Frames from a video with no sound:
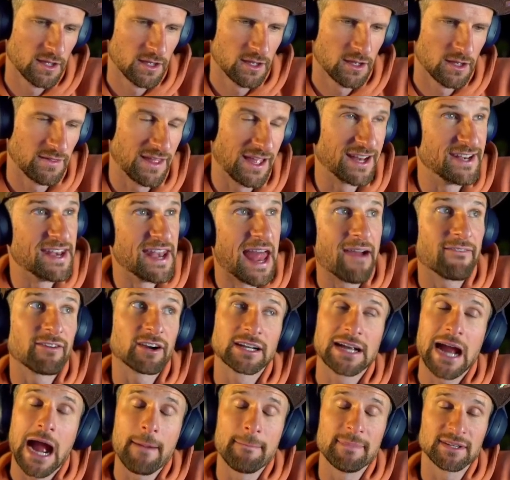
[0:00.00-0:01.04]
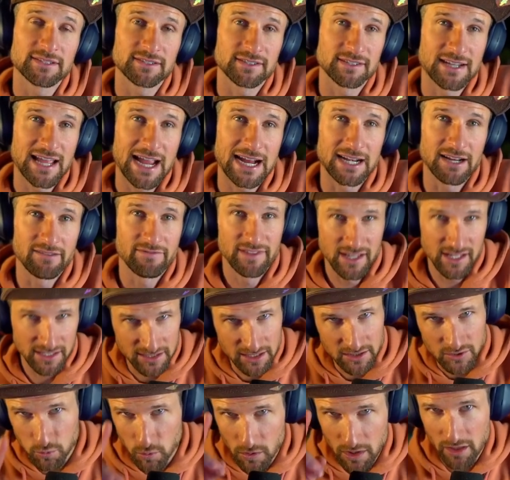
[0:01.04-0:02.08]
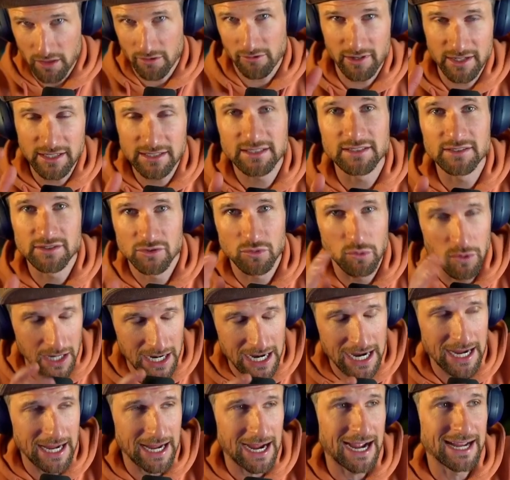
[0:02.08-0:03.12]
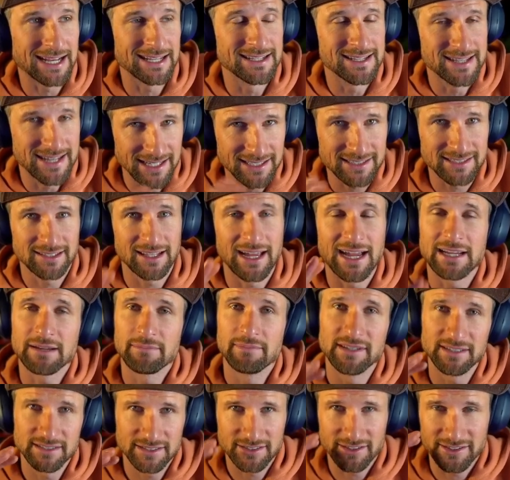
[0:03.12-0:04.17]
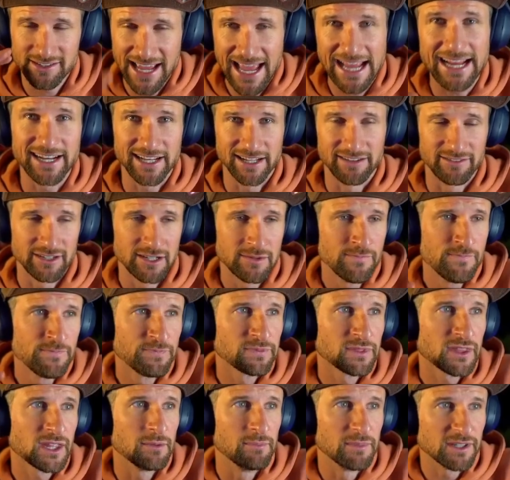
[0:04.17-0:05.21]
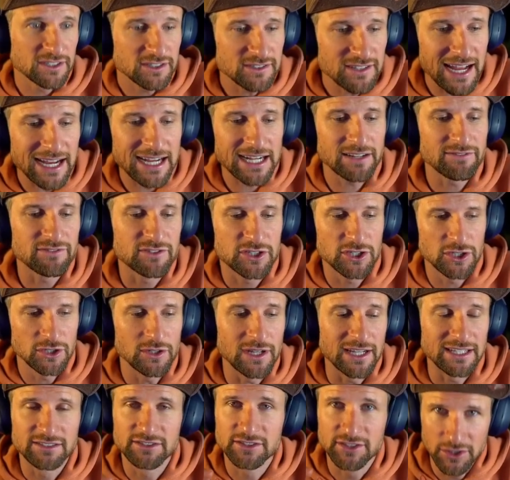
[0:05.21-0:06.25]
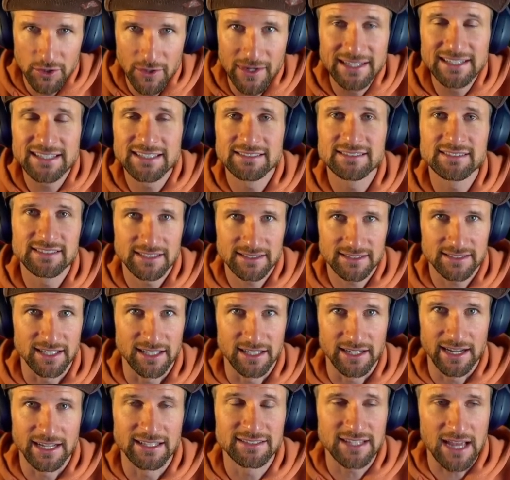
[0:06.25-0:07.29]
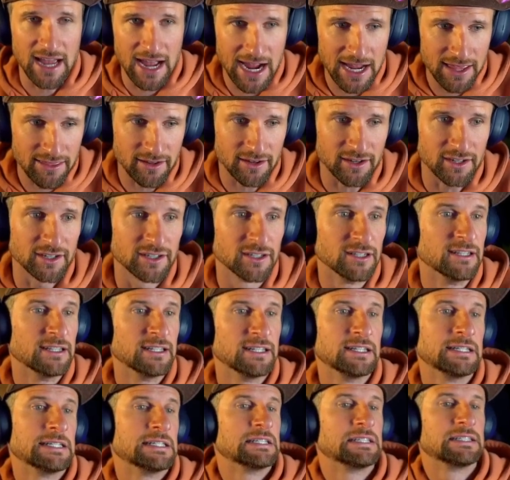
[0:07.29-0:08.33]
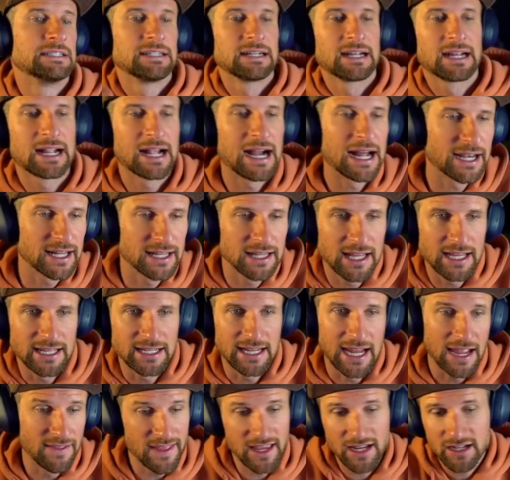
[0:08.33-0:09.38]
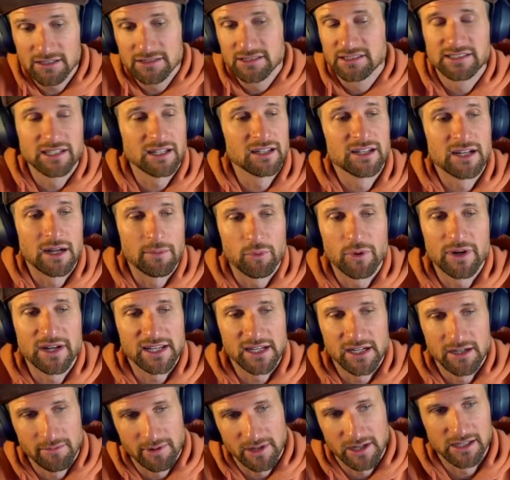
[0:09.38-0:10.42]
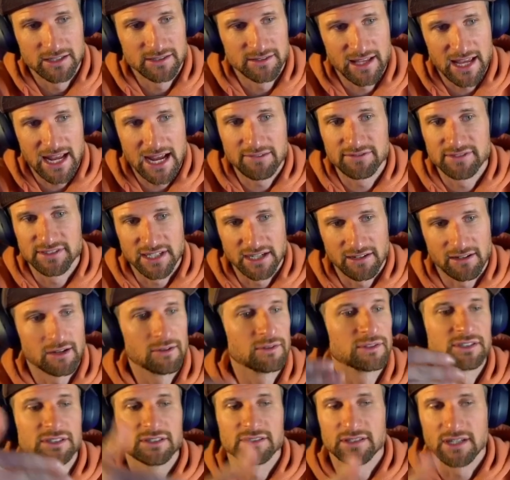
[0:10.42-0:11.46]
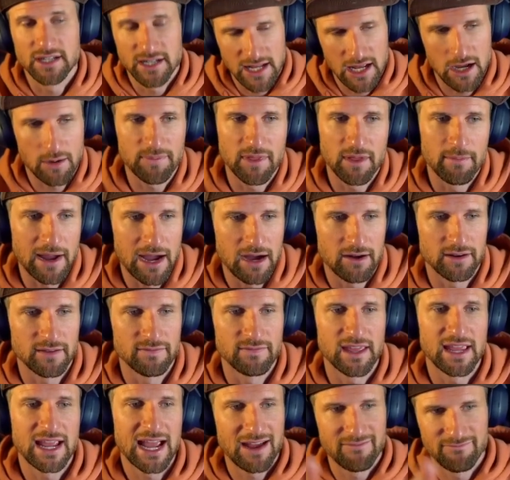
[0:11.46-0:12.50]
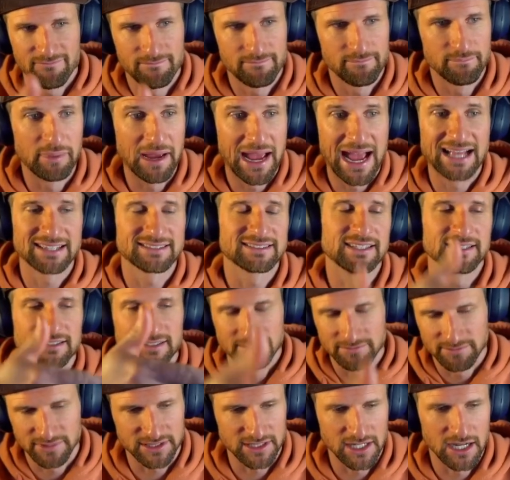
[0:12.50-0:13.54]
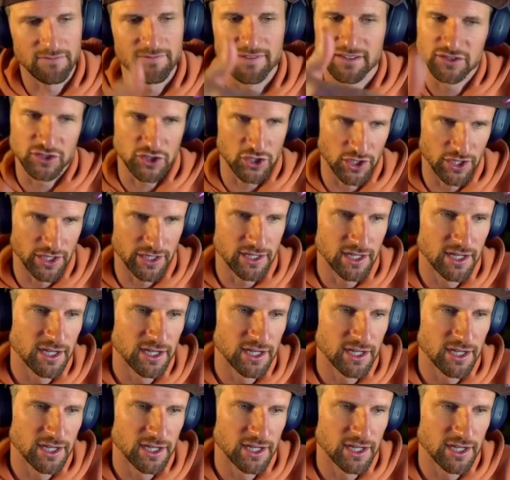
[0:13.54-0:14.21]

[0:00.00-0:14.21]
They never got Mr. Negative. This is one of the reasons why I dislike Mr. Negative. Mr. Negative is too inconsistent. It's either kind of like, and they could still end up winning here because they have Sarah, which is going to help them out, and they had Bast hit some stuff. That's good.